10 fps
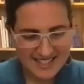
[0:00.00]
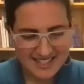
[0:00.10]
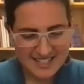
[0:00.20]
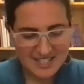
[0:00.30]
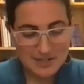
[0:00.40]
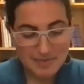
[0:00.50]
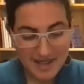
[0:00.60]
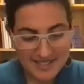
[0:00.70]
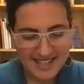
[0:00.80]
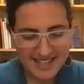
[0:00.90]
Nishmat
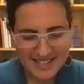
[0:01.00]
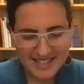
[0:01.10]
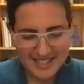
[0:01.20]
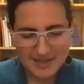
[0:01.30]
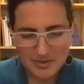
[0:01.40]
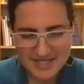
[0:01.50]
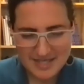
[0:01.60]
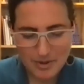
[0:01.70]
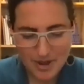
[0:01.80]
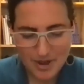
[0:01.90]
chayim, it was the
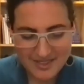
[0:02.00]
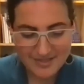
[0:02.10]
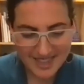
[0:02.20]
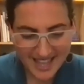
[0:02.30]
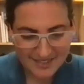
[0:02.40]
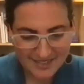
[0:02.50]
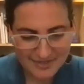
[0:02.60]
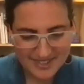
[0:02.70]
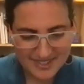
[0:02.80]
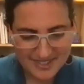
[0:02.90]
breath of life.